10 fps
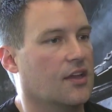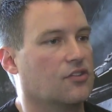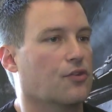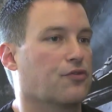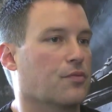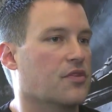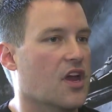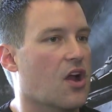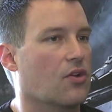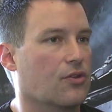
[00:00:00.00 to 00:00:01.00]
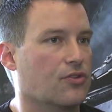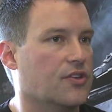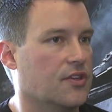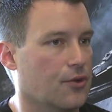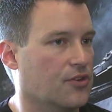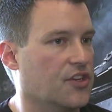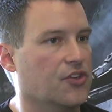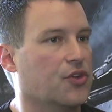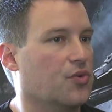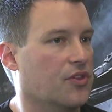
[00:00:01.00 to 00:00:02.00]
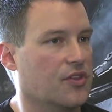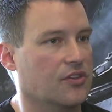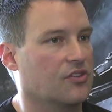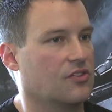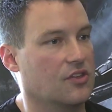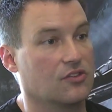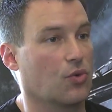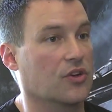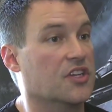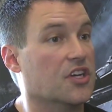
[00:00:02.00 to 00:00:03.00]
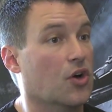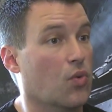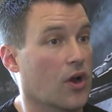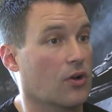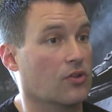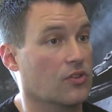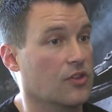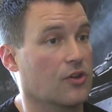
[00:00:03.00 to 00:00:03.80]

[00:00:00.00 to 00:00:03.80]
And so from there, they're dealing with this ordeal where